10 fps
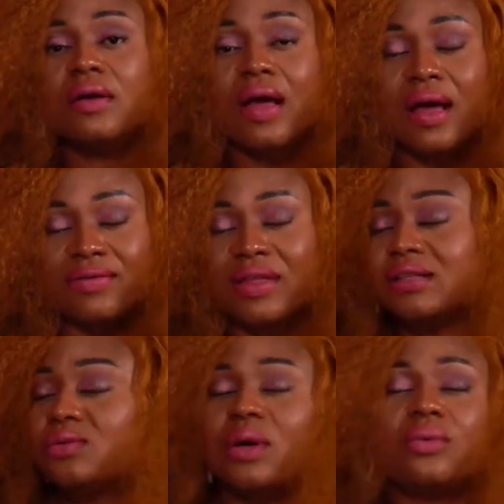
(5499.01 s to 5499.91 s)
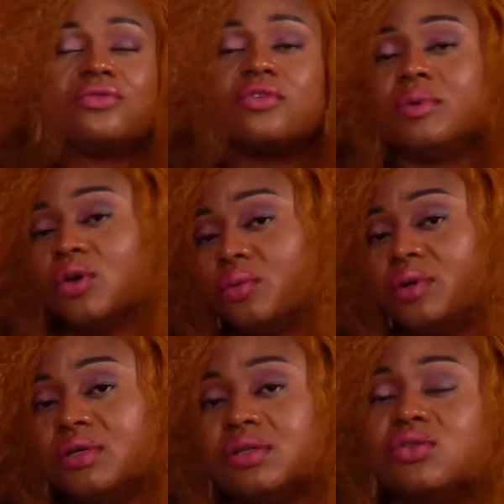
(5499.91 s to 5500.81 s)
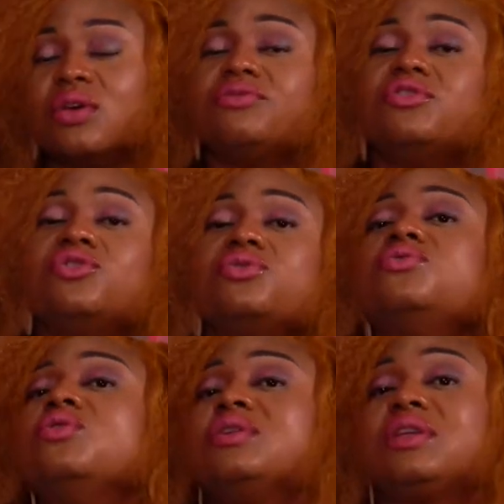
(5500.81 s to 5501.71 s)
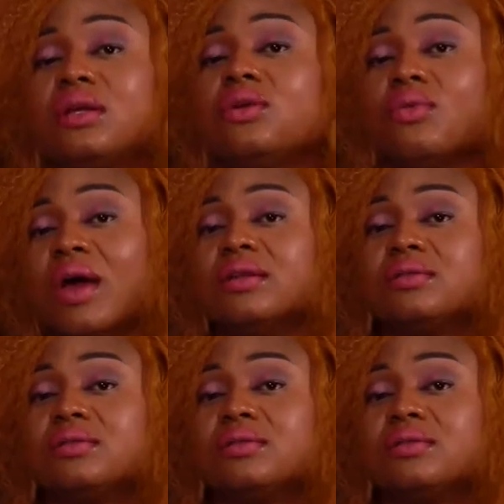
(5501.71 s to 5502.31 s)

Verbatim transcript: and that's why we form a community. So if you do not get it right,